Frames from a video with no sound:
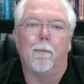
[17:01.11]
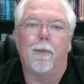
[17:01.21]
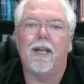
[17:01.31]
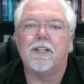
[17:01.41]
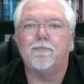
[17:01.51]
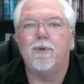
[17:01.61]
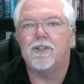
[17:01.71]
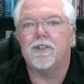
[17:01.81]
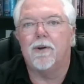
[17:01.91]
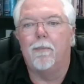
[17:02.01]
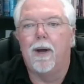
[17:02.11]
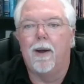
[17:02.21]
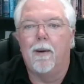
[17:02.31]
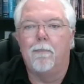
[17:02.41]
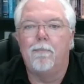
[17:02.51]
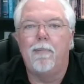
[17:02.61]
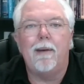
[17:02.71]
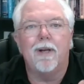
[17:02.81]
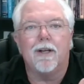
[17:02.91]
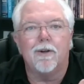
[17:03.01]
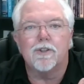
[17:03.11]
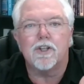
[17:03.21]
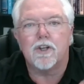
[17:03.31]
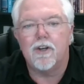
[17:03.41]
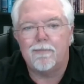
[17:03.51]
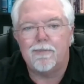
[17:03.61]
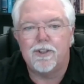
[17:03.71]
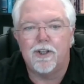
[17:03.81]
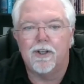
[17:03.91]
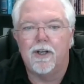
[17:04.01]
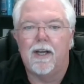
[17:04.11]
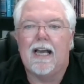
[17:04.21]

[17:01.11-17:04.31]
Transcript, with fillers: But let's put some biblical scripture